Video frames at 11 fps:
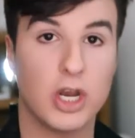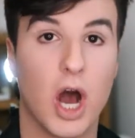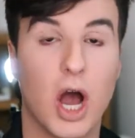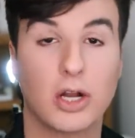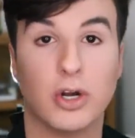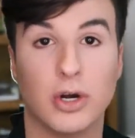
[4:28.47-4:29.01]

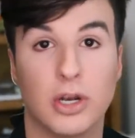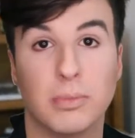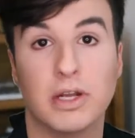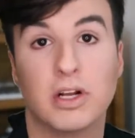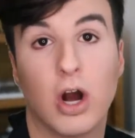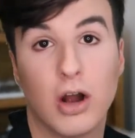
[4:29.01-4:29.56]
not going to
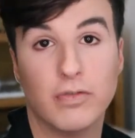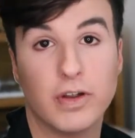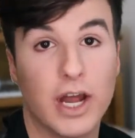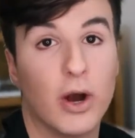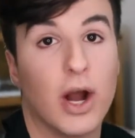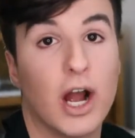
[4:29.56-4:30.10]
be carving
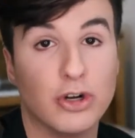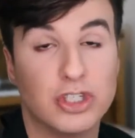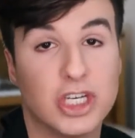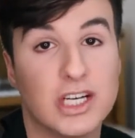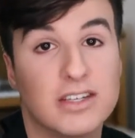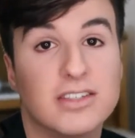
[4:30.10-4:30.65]
out our
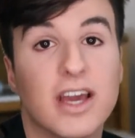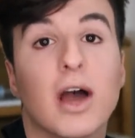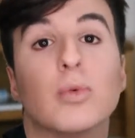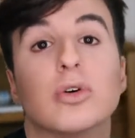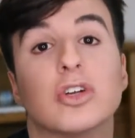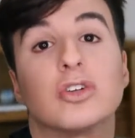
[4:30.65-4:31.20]
cheeks
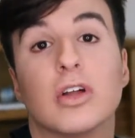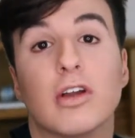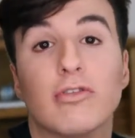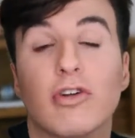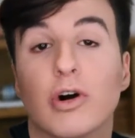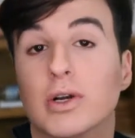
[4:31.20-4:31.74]
yet. We're just gonna
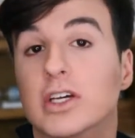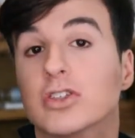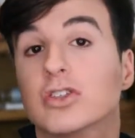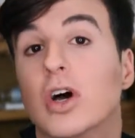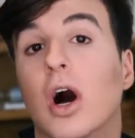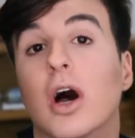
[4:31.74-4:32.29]

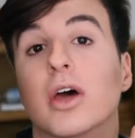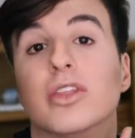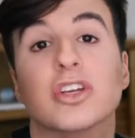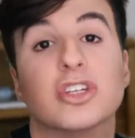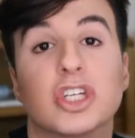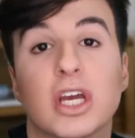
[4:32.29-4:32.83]
focus on
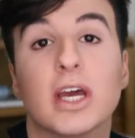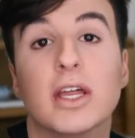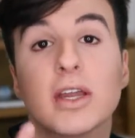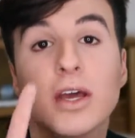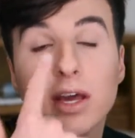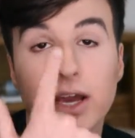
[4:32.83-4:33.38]
the chin
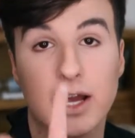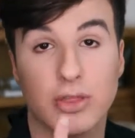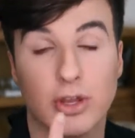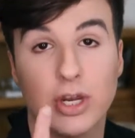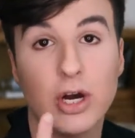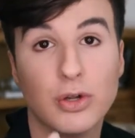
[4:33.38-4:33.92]
and
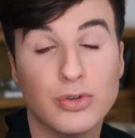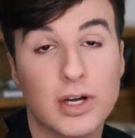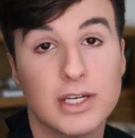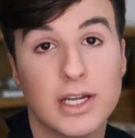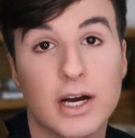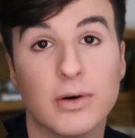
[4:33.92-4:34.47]
the nose
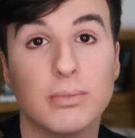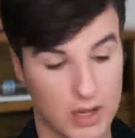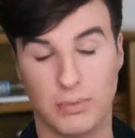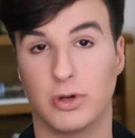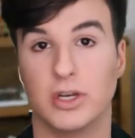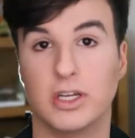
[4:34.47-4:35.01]
right now.
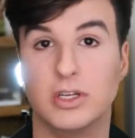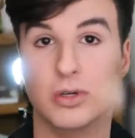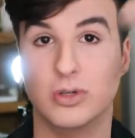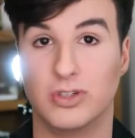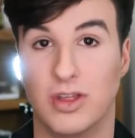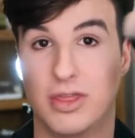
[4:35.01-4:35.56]
I'm gonna
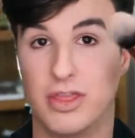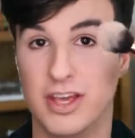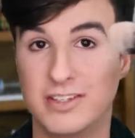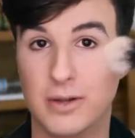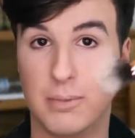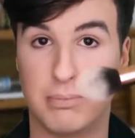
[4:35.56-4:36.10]
use
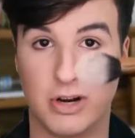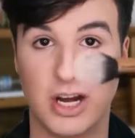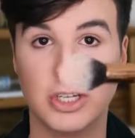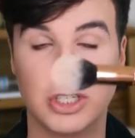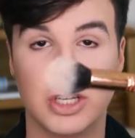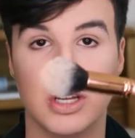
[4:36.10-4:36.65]
this
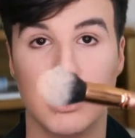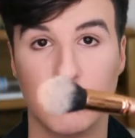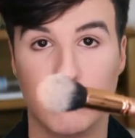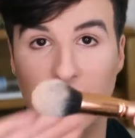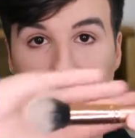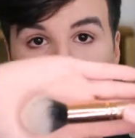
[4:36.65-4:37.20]
brush
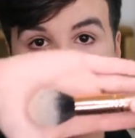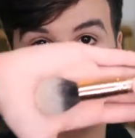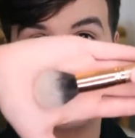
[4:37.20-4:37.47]
from the